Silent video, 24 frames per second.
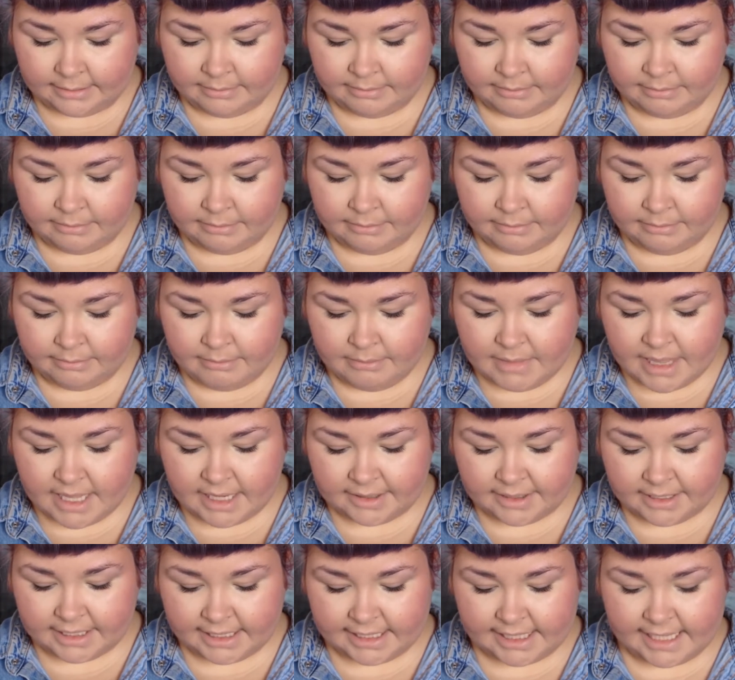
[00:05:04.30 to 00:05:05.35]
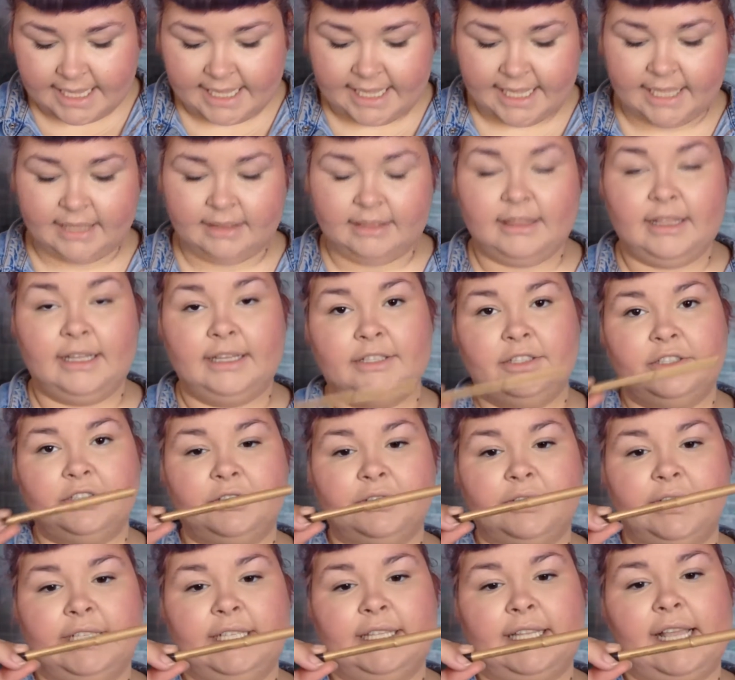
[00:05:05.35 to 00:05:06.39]
Mary Kay
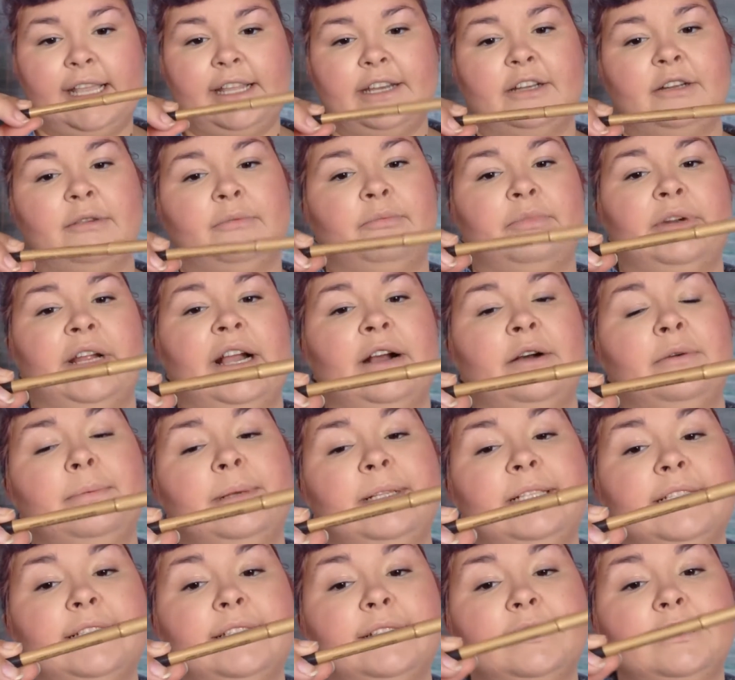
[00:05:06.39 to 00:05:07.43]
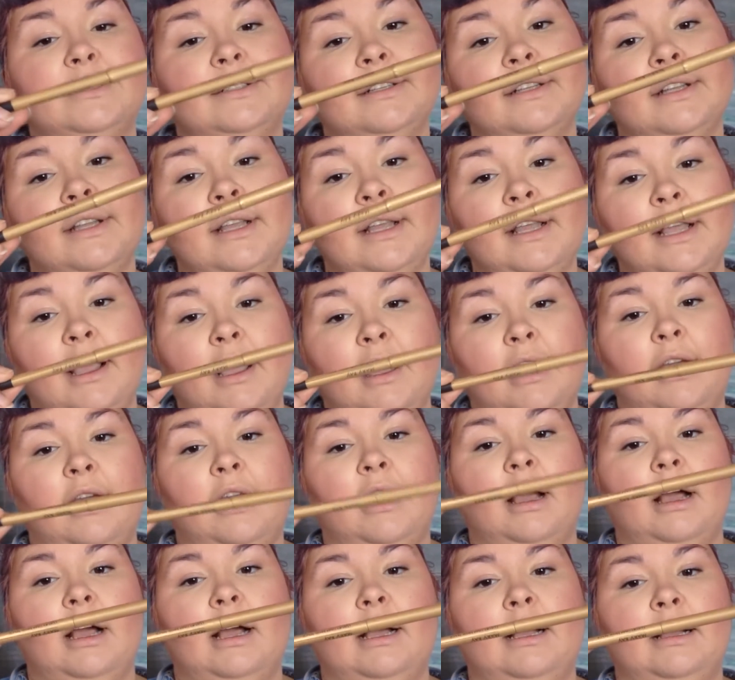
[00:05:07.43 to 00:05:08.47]
Luxury Liner Brow Pencil.
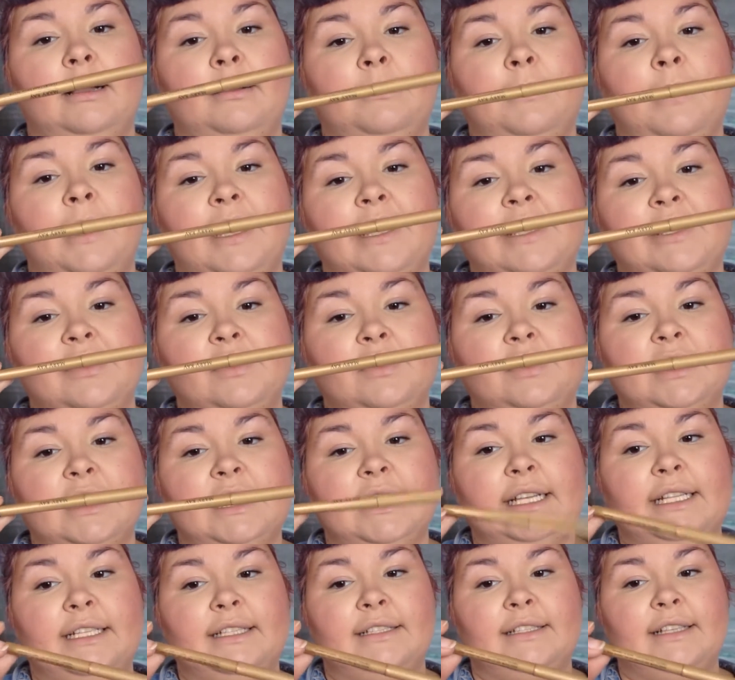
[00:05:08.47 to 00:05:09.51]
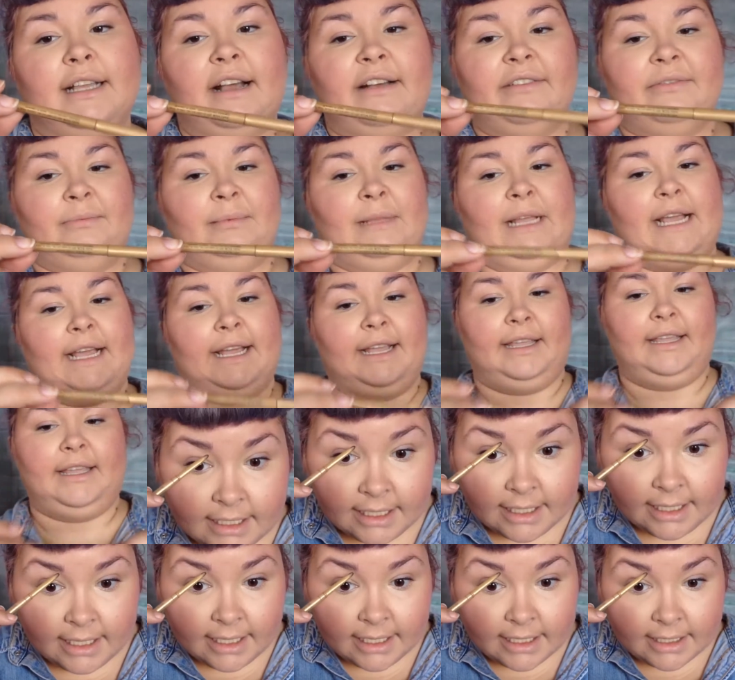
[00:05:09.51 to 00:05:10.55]
I use it in soft black,
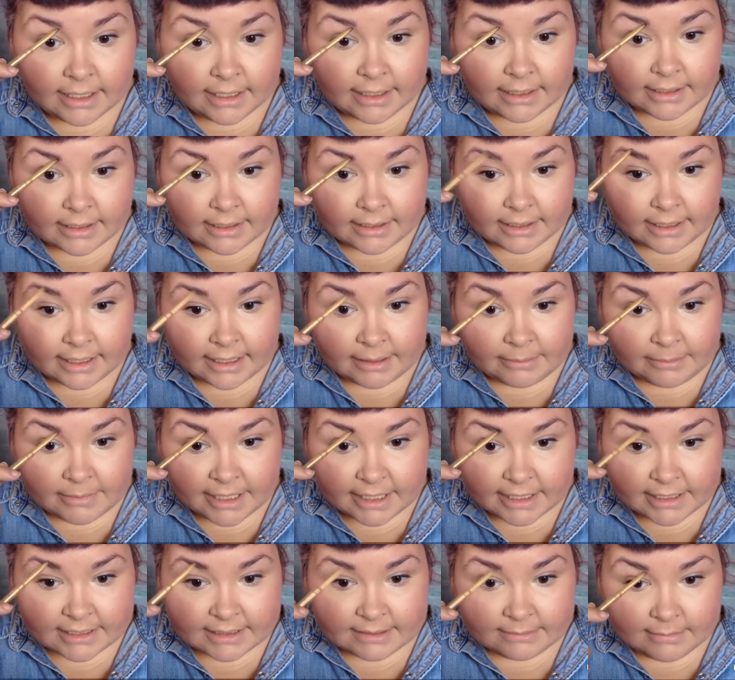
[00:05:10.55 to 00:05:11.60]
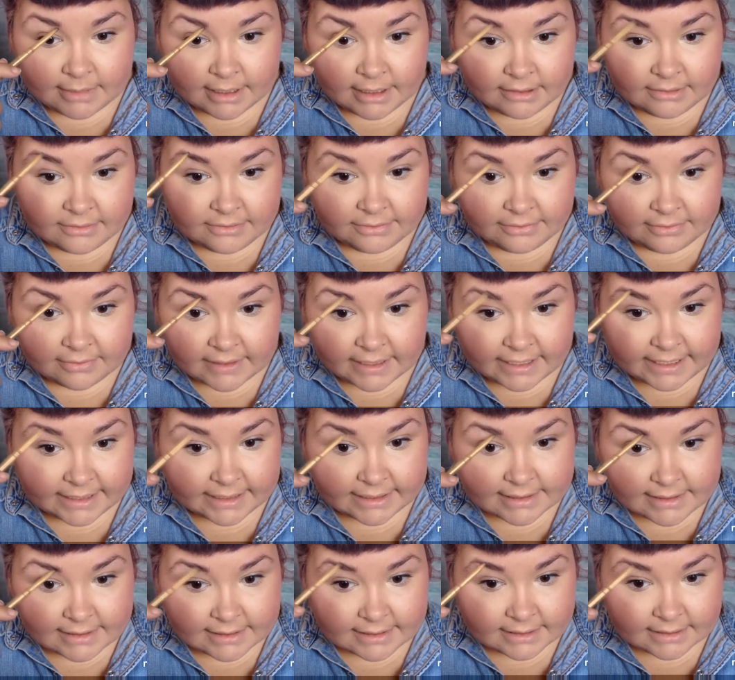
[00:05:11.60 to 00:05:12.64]
and I make small
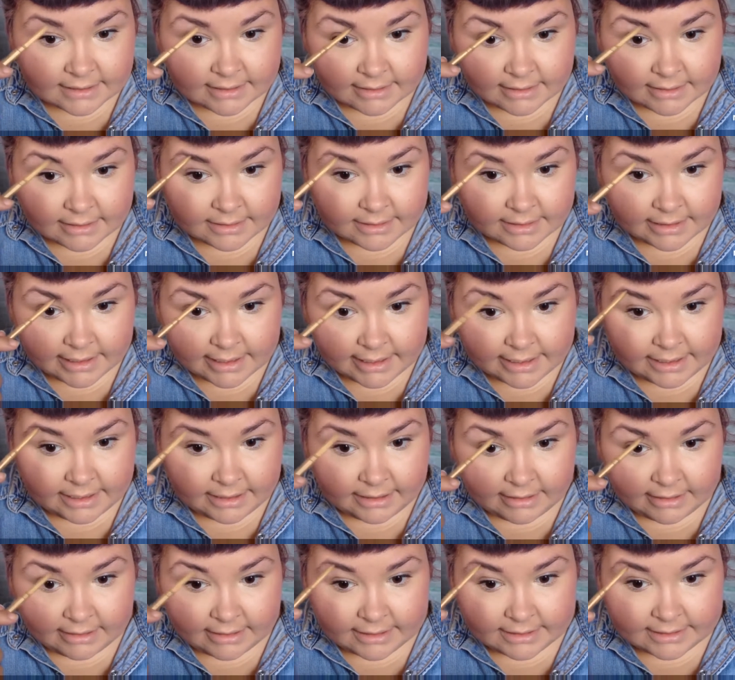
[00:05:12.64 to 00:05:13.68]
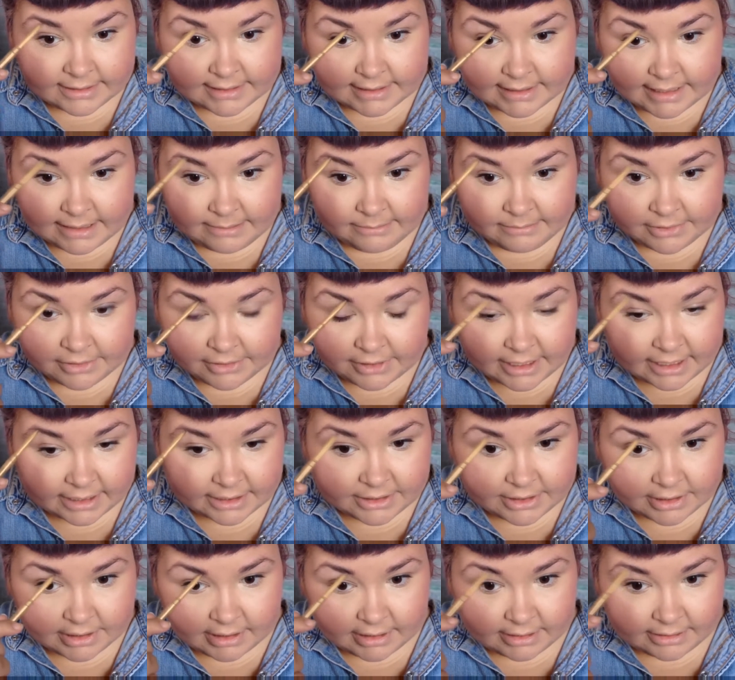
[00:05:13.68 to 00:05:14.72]
flicks in the same
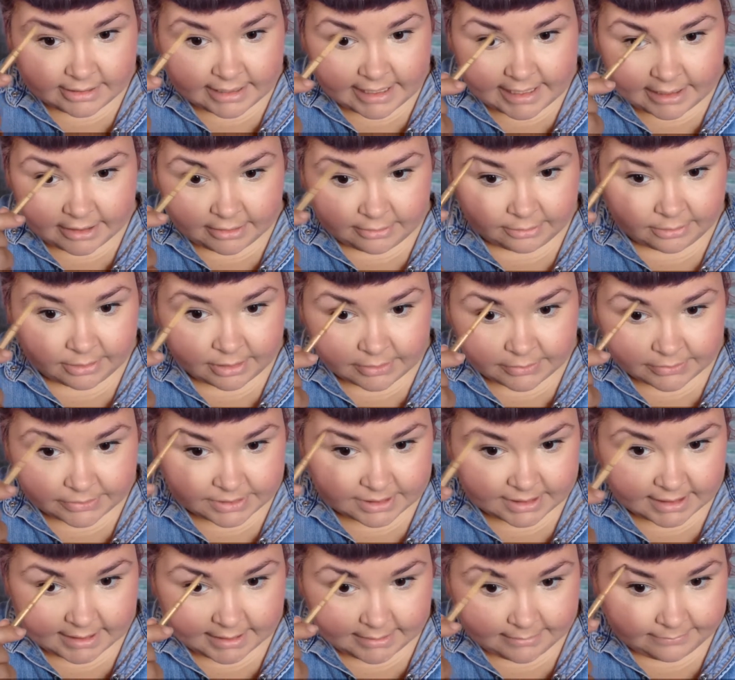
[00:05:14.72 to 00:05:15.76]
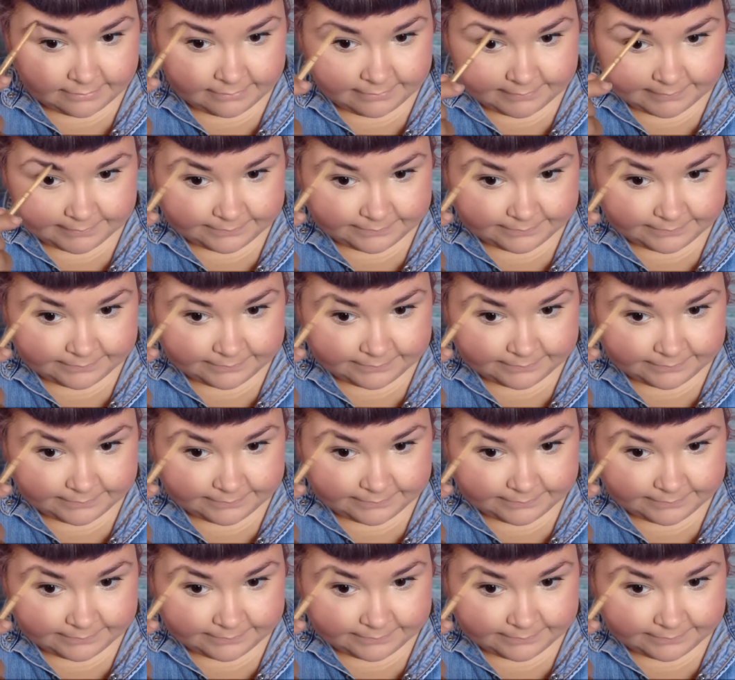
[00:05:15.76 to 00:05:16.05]
direction that the hair grows in.